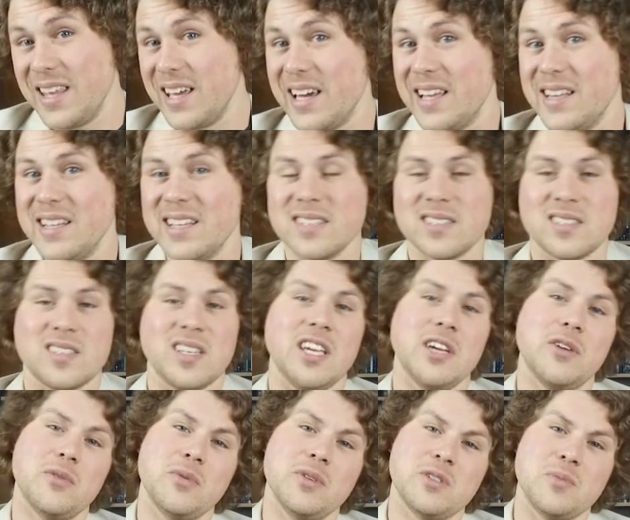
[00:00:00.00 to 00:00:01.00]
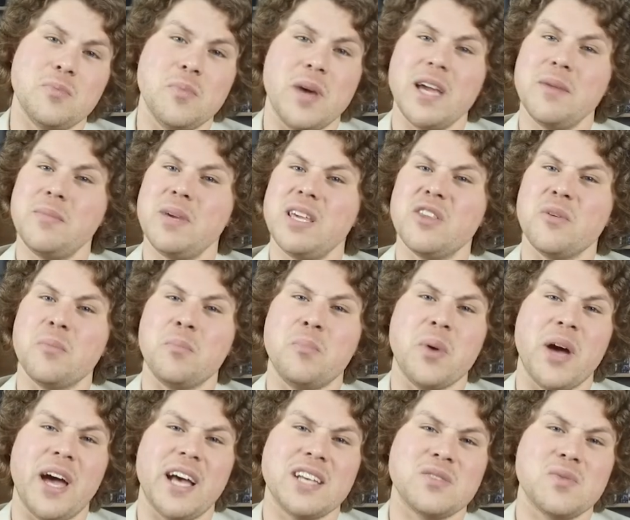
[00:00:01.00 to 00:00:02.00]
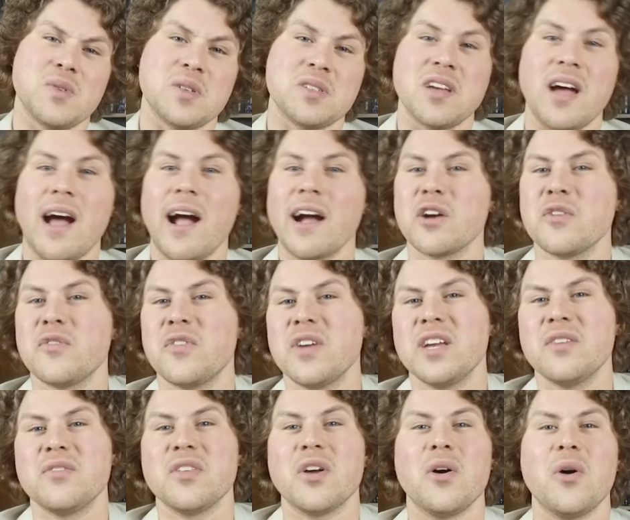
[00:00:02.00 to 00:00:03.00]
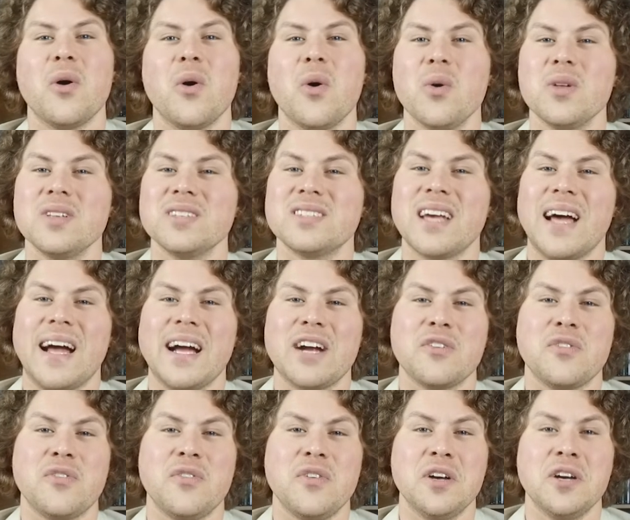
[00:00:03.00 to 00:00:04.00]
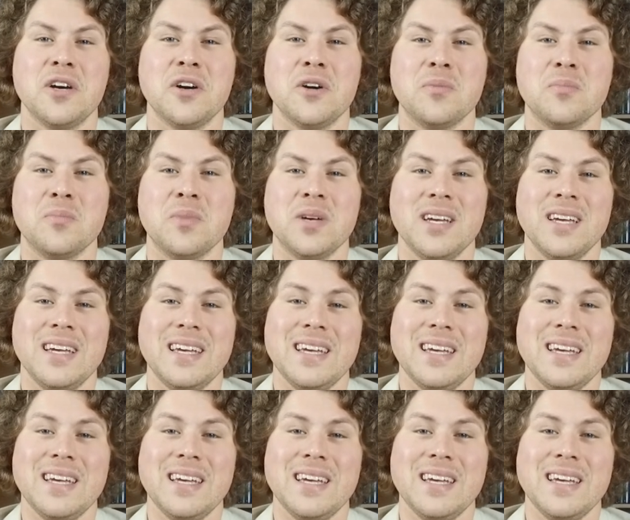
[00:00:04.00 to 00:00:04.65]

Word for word: the ending sequence may be the best photography of the whole entire film,